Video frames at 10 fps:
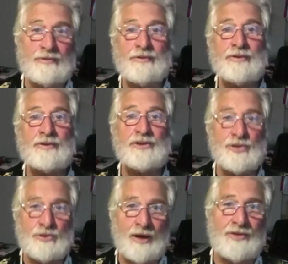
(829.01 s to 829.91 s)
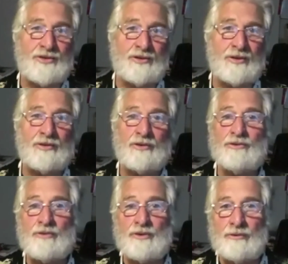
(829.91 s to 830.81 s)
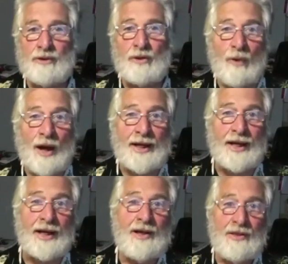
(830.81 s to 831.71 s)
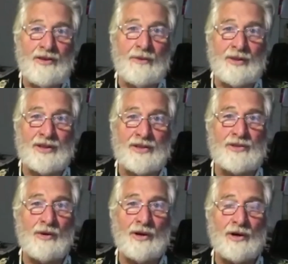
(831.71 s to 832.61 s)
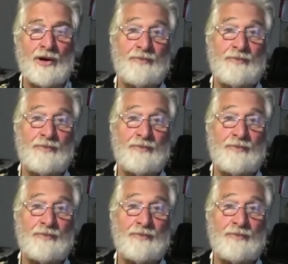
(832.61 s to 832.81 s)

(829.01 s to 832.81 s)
distressed or regretting something that's going on.